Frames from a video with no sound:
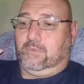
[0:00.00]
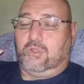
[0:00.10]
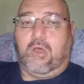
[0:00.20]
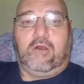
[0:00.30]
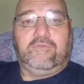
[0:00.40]

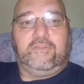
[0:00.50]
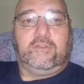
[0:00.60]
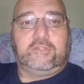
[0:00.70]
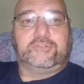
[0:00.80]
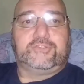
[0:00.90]
doll
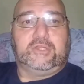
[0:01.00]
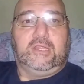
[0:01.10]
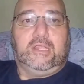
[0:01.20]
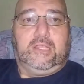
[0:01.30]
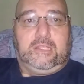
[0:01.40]
fillers.
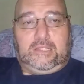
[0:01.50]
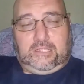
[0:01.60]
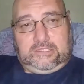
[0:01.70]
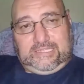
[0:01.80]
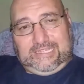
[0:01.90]

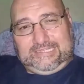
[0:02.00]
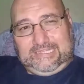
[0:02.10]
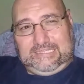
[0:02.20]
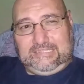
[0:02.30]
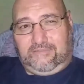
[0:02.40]
It's
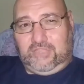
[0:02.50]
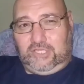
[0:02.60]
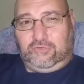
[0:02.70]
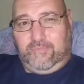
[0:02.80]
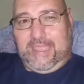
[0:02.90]
the stuff that
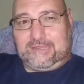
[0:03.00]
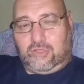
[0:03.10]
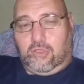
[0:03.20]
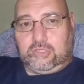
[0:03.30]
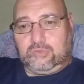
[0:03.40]
you pack
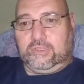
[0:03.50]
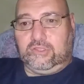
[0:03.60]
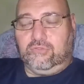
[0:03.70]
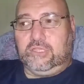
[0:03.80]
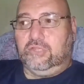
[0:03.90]
dolls with.
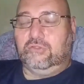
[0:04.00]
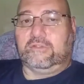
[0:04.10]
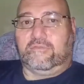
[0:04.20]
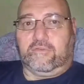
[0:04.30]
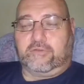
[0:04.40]
You can use
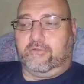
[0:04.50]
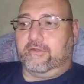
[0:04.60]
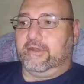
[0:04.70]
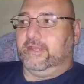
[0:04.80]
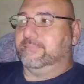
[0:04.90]
it for
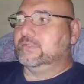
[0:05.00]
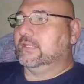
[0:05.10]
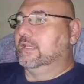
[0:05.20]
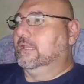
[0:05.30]
aquariums.